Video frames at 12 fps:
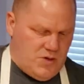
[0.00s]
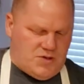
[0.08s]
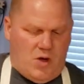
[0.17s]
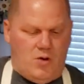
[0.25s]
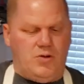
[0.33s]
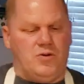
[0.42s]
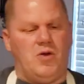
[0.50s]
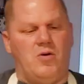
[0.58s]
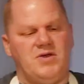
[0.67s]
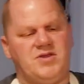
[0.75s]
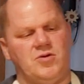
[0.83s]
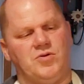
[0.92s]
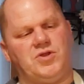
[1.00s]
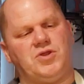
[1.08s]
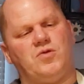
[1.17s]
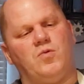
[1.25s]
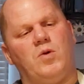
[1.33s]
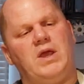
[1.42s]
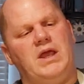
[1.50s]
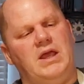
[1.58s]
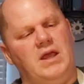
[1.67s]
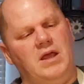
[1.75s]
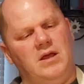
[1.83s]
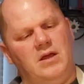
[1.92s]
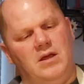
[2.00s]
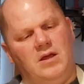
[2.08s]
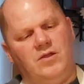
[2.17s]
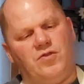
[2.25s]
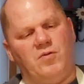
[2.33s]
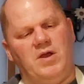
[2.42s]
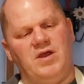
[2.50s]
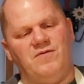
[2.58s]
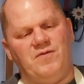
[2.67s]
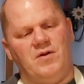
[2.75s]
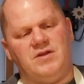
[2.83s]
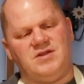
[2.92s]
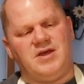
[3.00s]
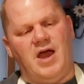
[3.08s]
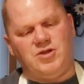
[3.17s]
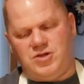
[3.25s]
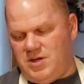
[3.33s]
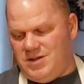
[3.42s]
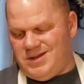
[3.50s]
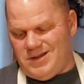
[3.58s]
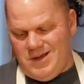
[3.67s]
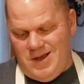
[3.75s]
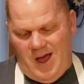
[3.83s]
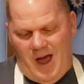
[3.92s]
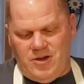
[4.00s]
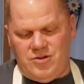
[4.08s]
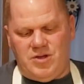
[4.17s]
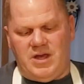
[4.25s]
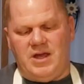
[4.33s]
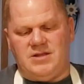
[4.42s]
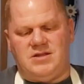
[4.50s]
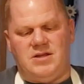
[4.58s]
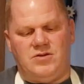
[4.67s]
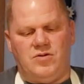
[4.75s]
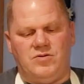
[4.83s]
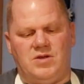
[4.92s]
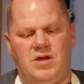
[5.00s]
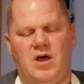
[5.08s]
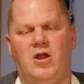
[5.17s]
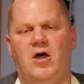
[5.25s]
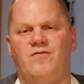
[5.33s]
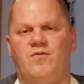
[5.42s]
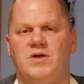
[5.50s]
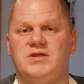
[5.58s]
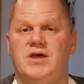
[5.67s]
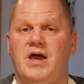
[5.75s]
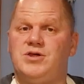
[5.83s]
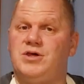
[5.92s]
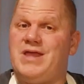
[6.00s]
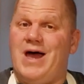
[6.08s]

So you'll notice there's three different sections. I usually get scissors and cut off one section.